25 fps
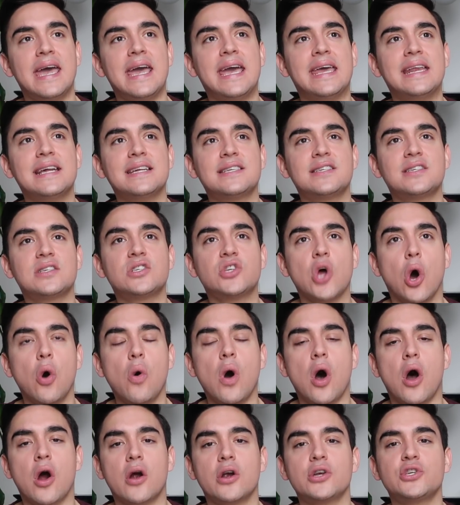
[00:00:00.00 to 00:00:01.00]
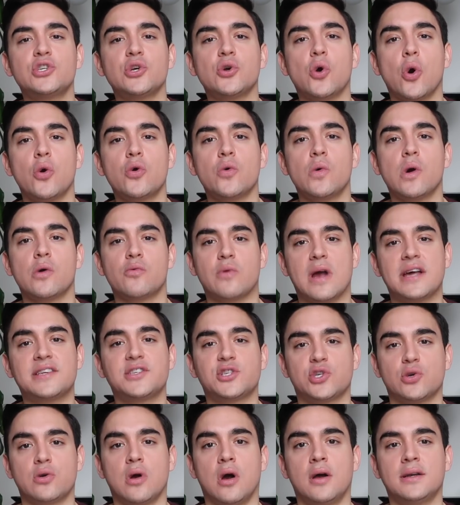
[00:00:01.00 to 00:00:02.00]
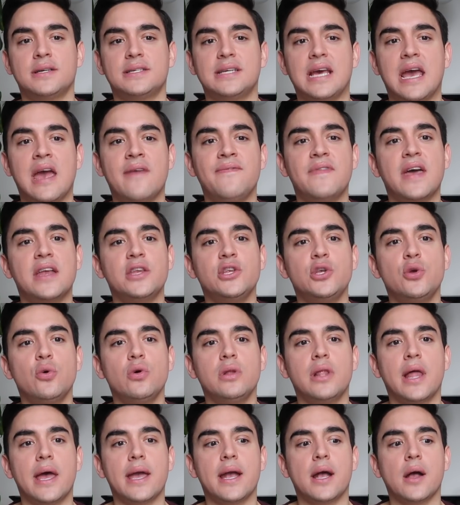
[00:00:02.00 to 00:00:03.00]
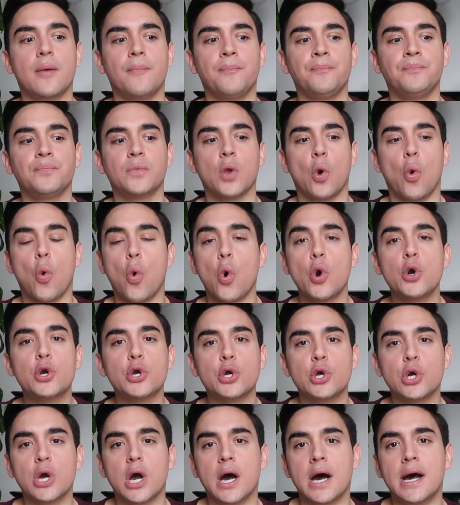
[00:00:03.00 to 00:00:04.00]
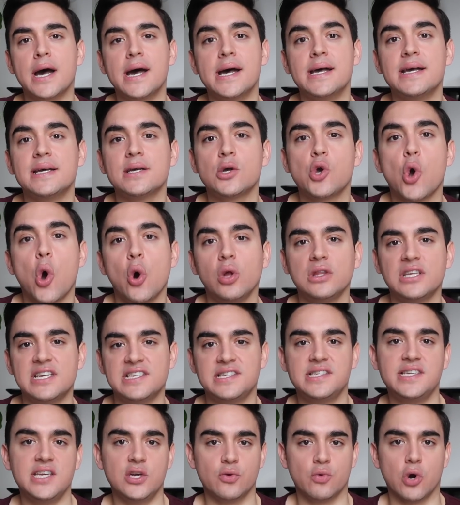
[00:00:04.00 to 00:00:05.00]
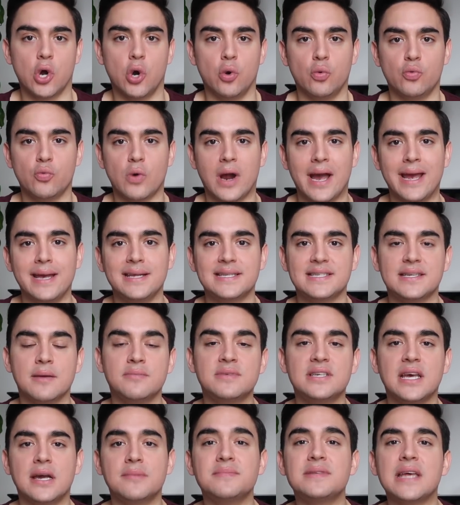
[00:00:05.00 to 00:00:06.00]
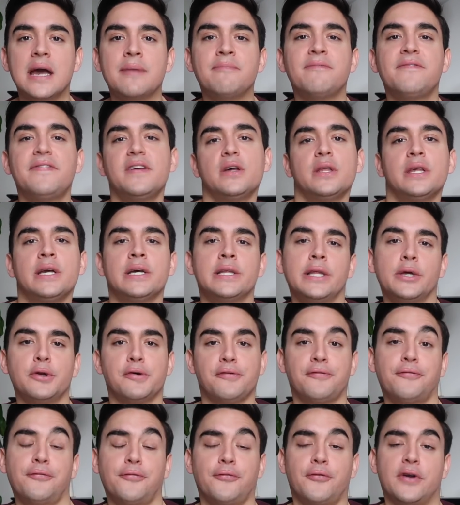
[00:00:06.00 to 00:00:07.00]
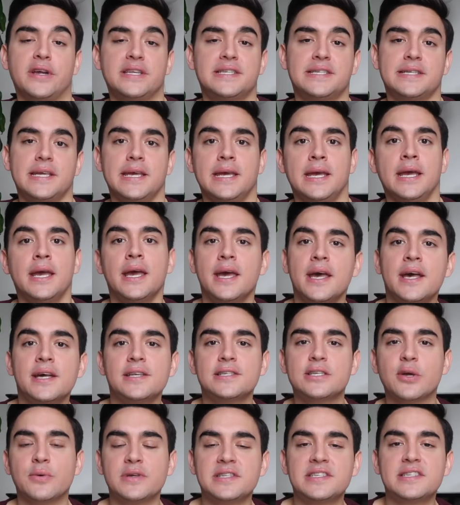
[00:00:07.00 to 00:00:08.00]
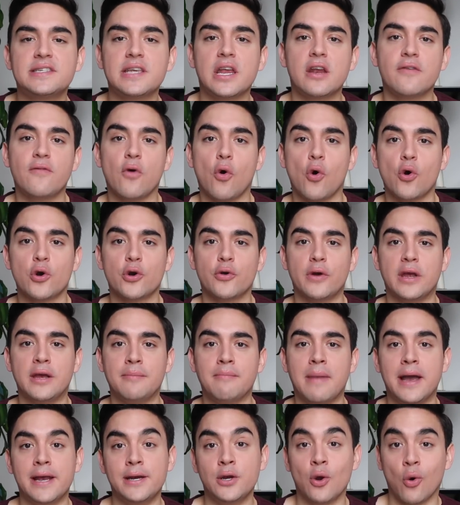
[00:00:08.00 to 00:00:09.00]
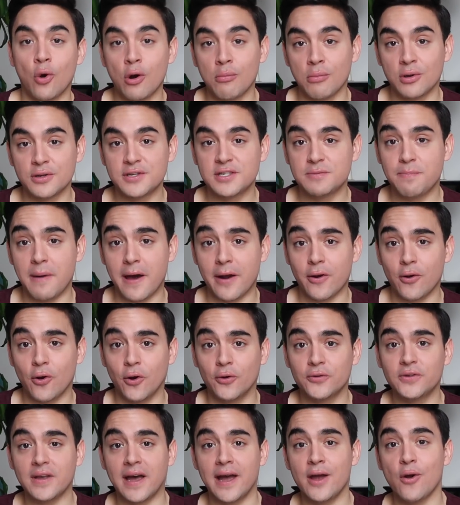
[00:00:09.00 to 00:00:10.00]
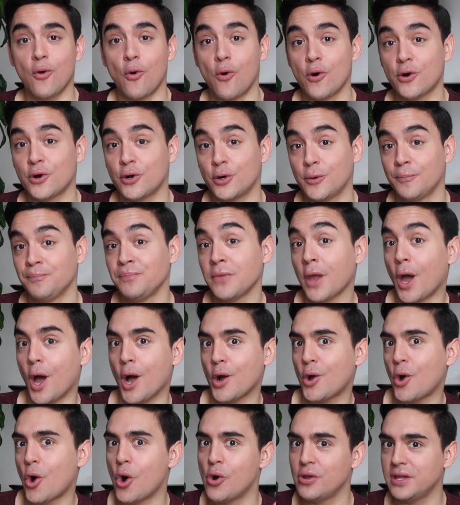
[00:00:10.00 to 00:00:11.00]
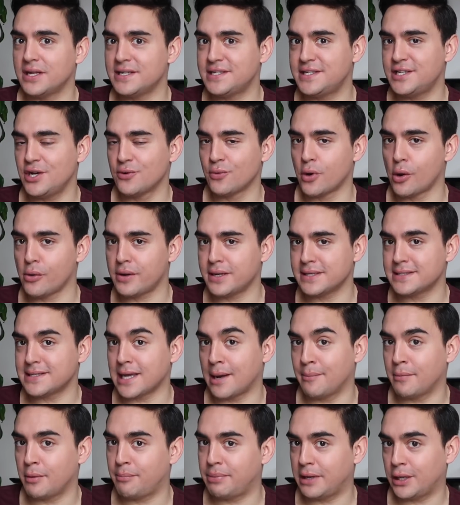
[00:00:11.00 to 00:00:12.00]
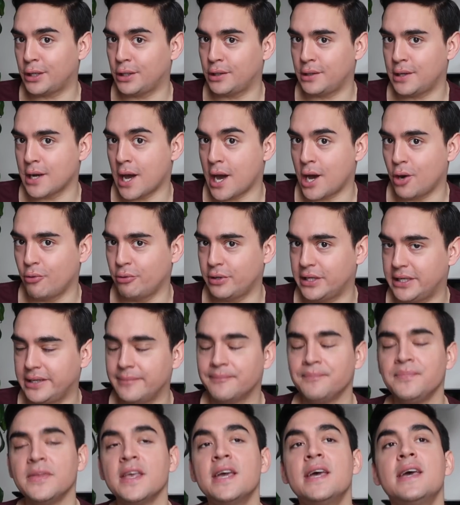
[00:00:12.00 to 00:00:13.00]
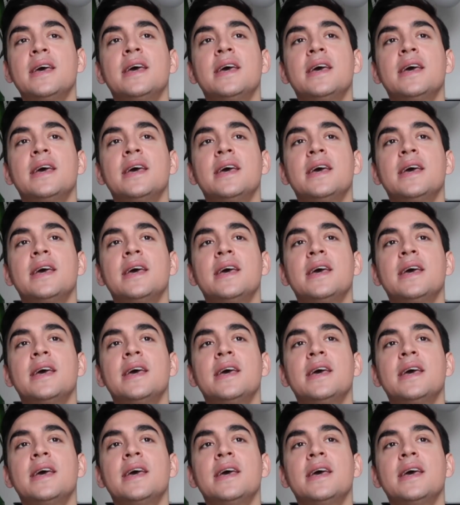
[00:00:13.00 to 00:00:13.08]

It is so hard to go to a restaurant and then you like order a cola zero, right? Sometimes I'm feeling a little frisky. So instead of ordering my normal Spa rood, I order a cola zero because I'm a bit naughty.